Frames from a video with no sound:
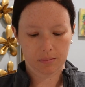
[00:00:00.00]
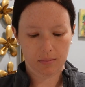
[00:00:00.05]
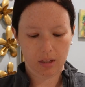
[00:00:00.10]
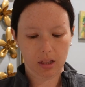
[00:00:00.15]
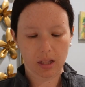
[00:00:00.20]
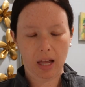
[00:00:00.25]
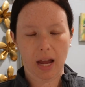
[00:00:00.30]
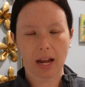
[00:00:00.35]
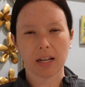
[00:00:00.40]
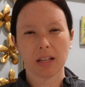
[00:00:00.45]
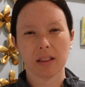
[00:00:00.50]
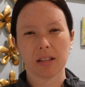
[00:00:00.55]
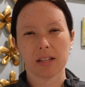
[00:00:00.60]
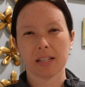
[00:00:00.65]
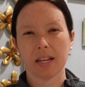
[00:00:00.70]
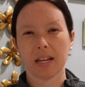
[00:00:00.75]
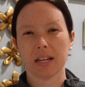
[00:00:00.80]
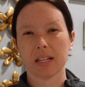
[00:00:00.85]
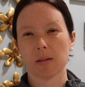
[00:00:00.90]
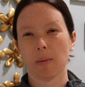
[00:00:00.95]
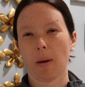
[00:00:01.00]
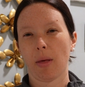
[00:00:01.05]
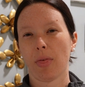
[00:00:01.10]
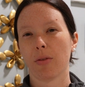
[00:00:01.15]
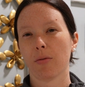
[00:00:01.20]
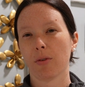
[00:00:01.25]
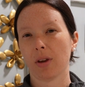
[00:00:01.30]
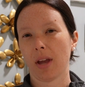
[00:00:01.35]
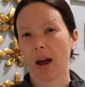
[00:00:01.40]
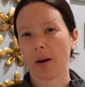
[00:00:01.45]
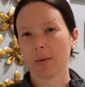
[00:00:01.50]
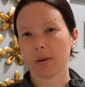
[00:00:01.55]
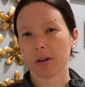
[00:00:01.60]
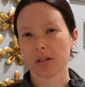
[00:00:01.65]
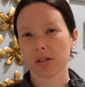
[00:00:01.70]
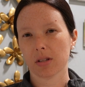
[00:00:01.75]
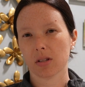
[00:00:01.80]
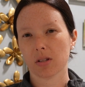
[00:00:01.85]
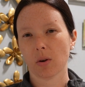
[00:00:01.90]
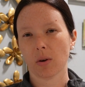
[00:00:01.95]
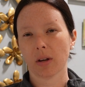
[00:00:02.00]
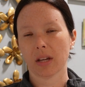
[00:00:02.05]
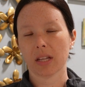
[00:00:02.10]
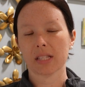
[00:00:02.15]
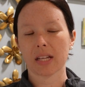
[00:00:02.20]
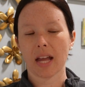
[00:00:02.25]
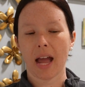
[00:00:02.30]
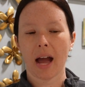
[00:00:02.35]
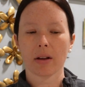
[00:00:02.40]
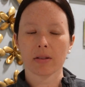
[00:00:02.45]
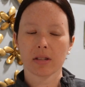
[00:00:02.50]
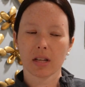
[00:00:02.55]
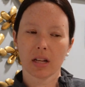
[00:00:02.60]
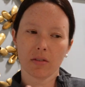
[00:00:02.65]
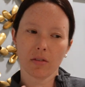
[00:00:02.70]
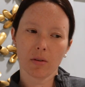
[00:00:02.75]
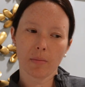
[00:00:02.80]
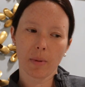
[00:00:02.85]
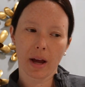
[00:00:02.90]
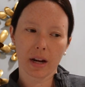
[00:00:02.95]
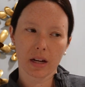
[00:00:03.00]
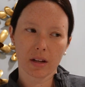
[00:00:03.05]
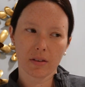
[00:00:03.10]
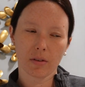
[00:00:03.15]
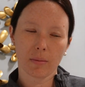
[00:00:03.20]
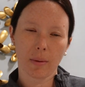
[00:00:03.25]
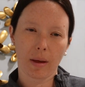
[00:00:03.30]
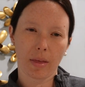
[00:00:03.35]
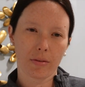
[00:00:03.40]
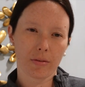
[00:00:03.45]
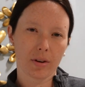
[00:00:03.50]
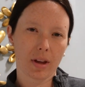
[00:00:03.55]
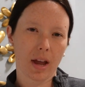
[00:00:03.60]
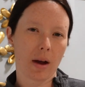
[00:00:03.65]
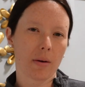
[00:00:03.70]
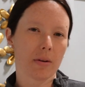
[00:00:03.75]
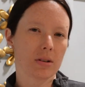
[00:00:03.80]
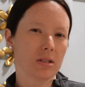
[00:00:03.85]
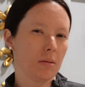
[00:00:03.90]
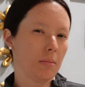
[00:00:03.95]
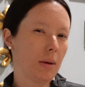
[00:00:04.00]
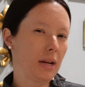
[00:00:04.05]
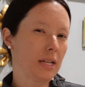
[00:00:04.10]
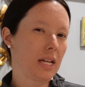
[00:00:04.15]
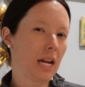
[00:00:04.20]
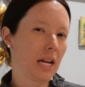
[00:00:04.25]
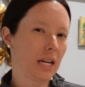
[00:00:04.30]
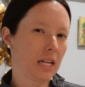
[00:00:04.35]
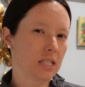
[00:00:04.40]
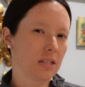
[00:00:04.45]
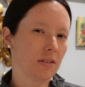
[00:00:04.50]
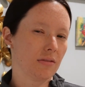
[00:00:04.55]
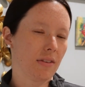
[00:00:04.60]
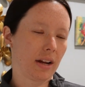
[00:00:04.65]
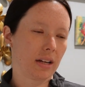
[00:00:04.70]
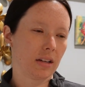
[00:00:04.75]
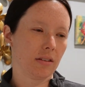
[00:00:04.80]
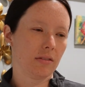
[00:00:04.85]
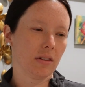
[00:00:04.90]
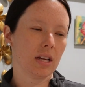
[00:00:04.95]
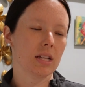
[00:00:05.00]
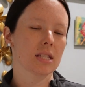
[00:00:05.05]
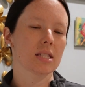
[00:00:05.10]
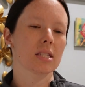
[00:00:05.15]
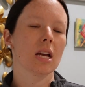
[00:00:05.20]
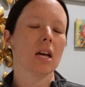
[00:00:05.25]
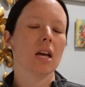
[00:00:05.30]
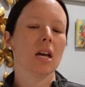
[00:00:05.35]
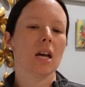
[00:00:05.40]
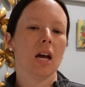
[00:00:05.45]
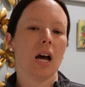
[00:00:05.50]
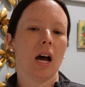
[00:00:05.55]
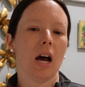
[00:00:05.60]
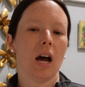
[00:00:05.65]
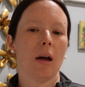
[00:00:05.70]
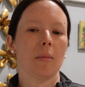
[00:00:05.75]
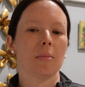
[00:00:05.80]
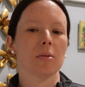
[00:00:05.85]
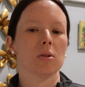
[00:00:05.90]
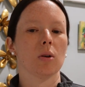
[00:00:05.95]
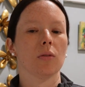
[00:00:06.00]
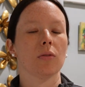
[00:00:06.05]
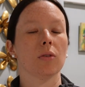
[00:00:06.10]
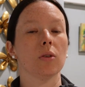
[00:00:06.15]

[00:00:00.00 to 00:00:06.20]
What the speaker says: line in the sand is about 3 hours. So it can stay outside of your body for about 3 hours and maintain its effectiveness. So if